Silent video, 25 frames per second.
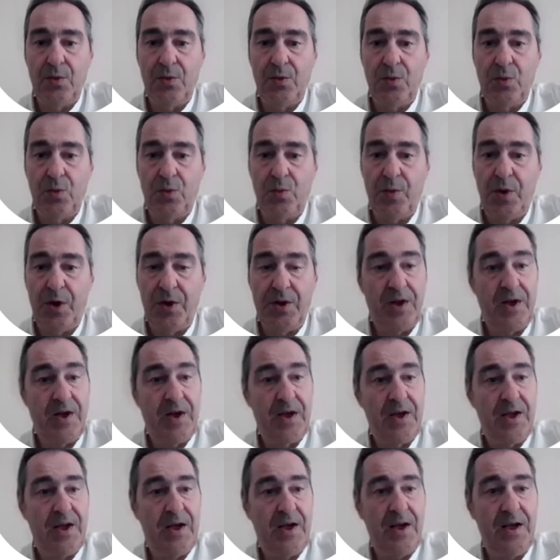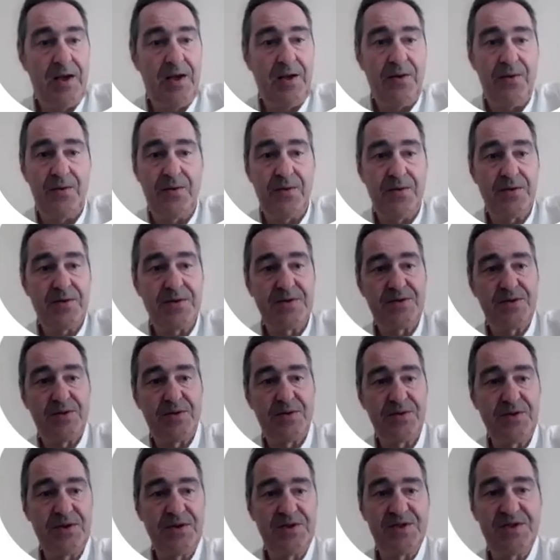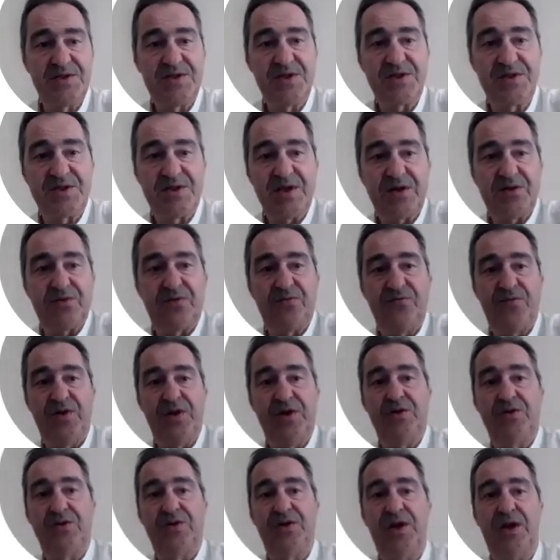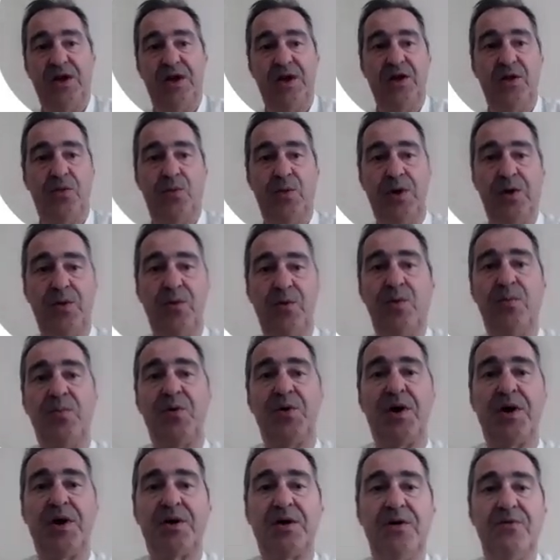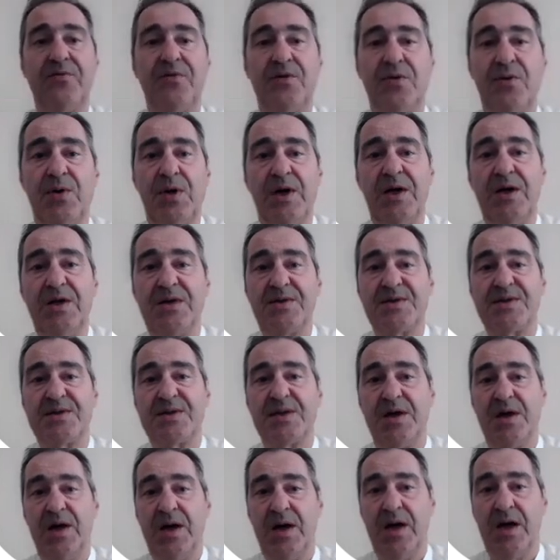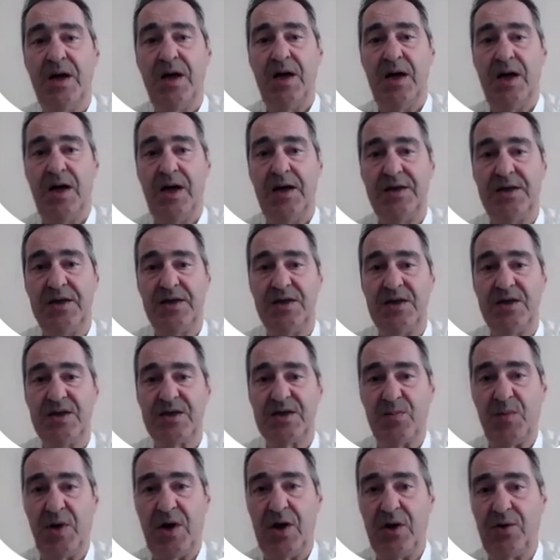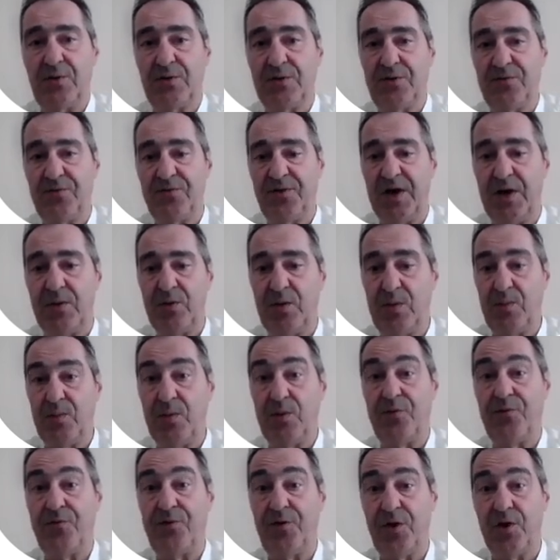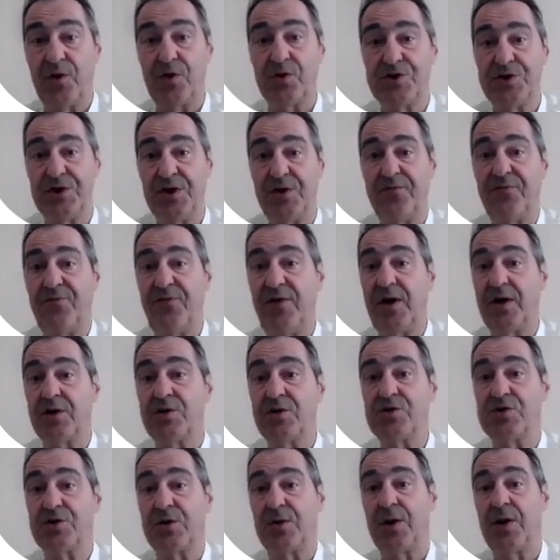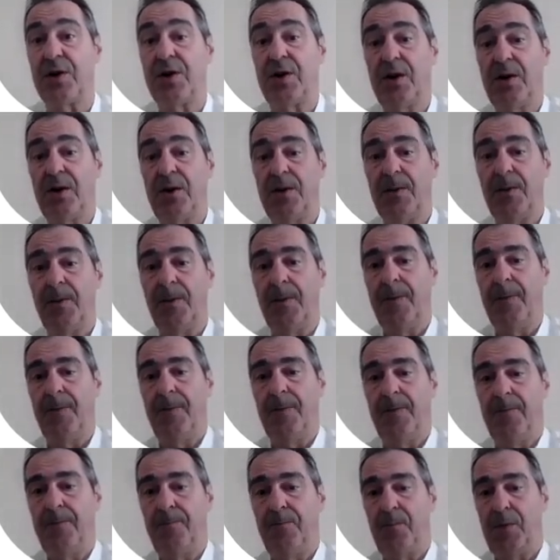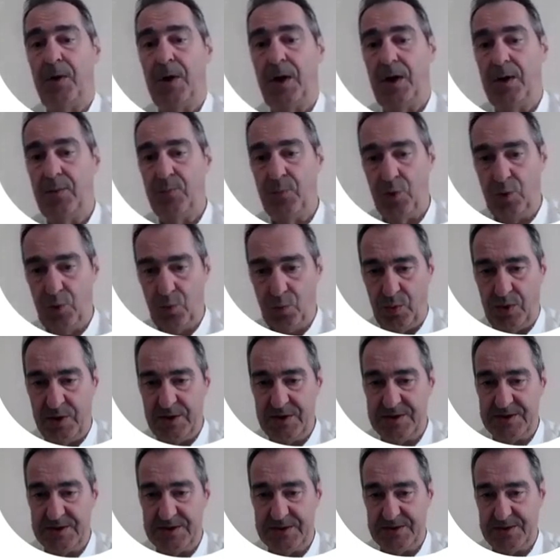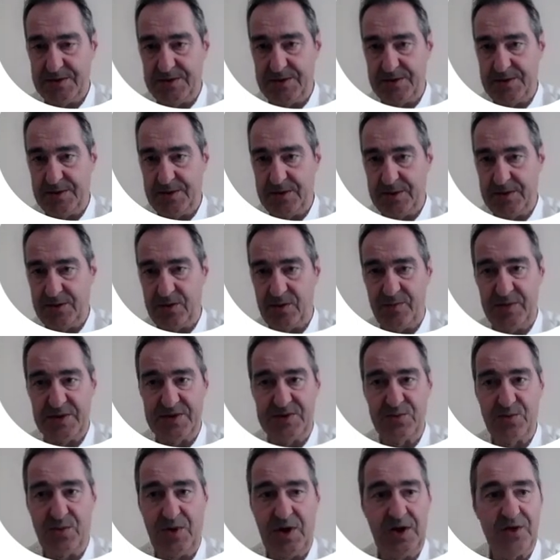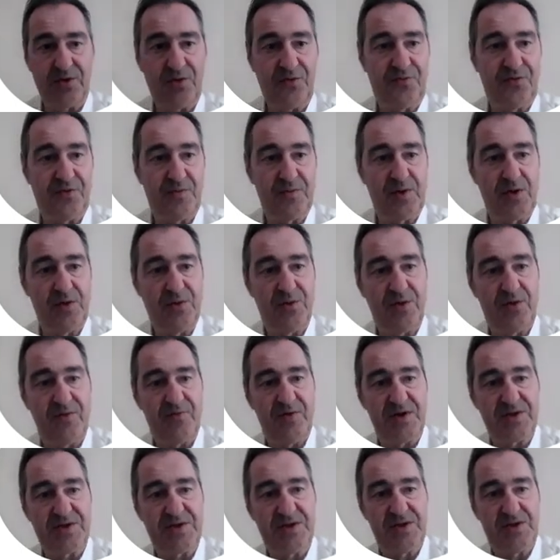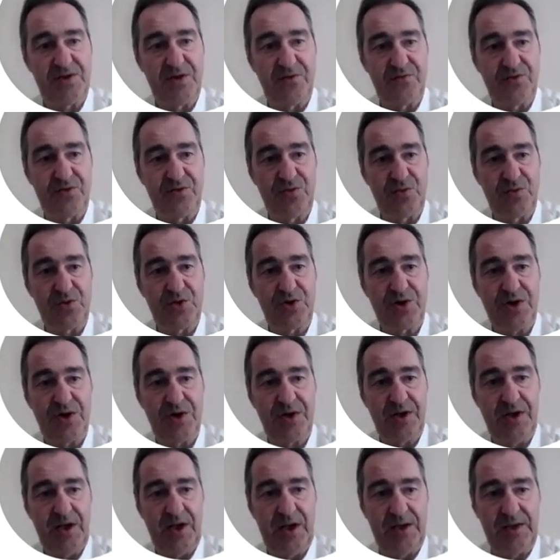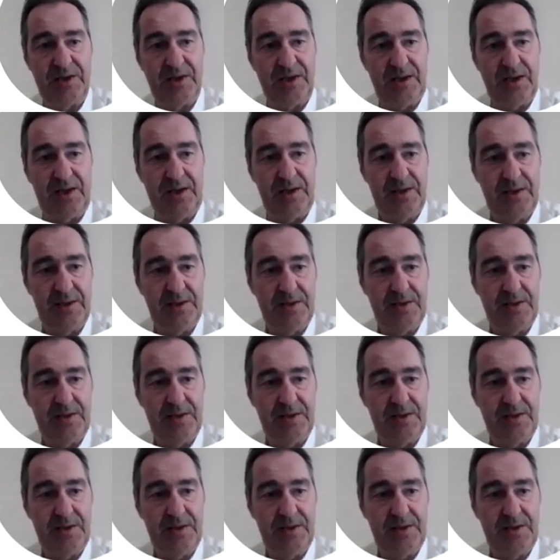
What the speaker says: Good morning again. So this is the second video dealing with reproductive traits, and it is about the flower morphology and function. I'm always Andrea Mazzucato from the University of Tuscia in Italy.